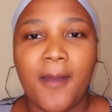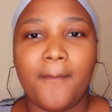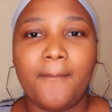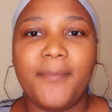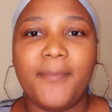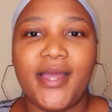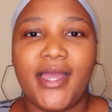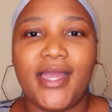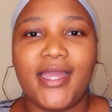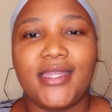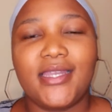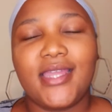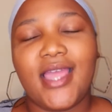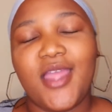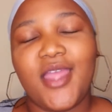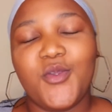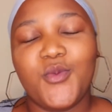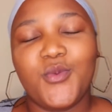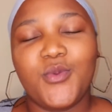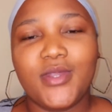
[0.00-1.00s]
but
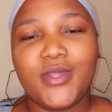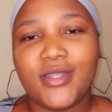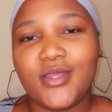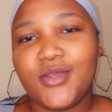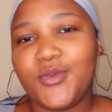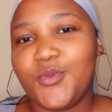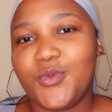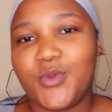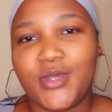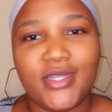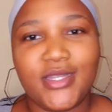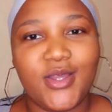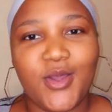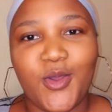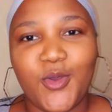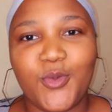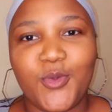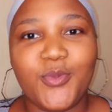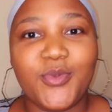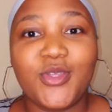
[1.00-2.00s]
I really
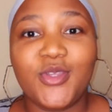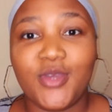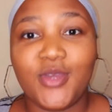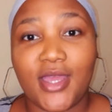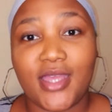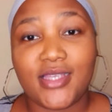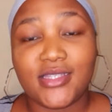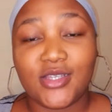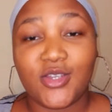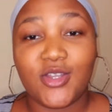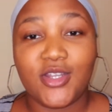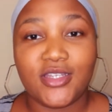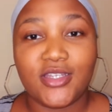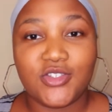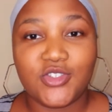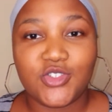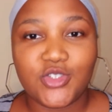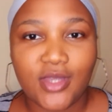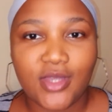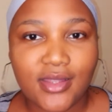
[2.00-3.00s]
hope you guys are going to
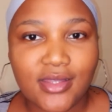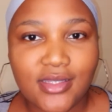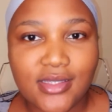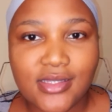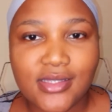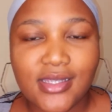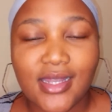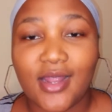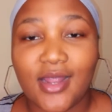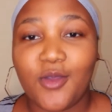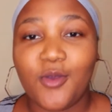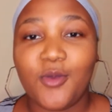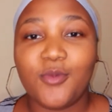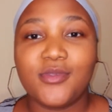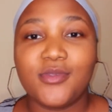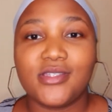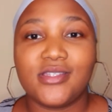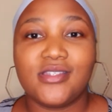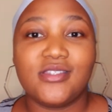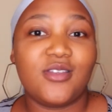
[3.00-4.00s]
enjoy this, and I hope
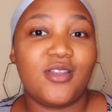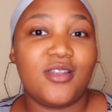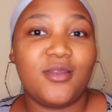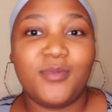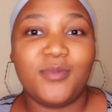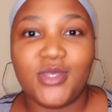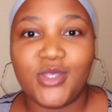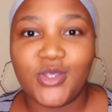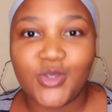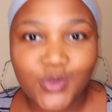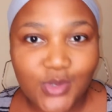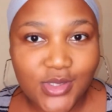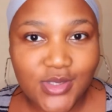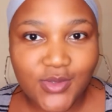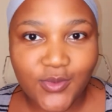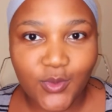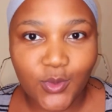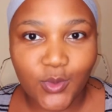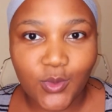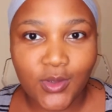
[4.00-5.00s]
this is going to be
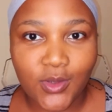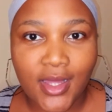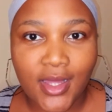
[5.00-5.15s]
useful.